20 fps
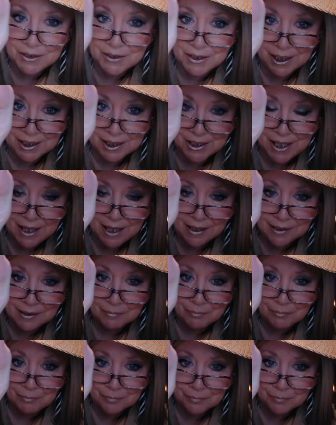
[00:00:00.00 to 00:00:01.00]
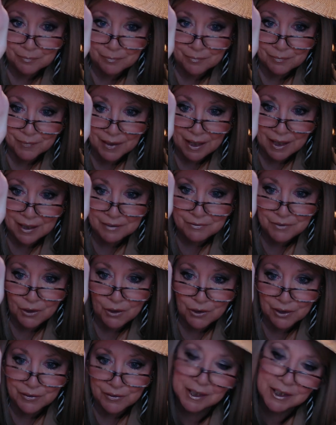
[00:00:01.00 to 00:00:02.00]
Tic Tac of
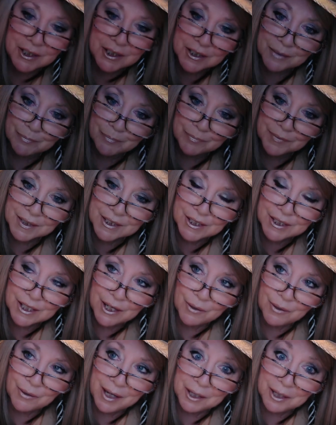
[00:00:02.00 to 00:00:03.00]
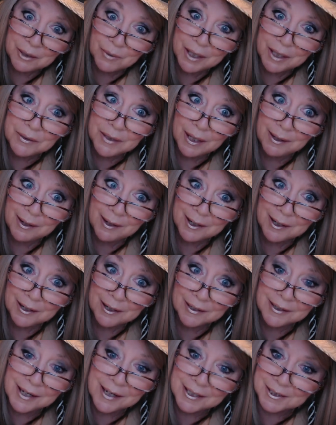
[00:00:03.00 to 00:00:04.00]
orange so anyway, they
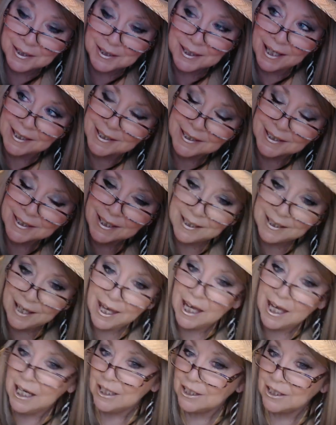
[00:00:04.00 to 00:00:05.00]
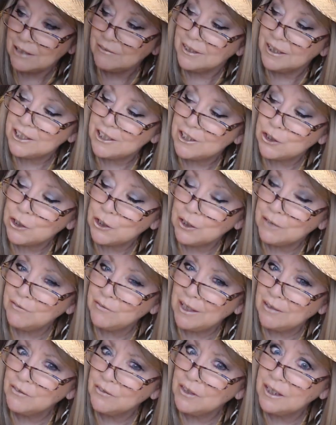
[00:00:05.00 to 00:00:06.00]
are kind of tasty. Not really sure if
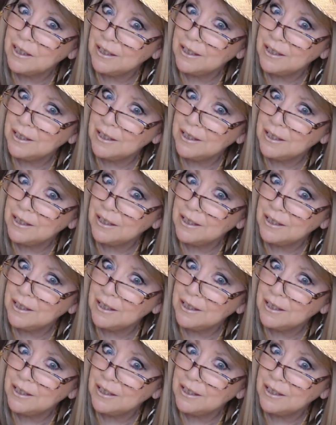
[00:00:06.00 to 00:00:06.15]
they really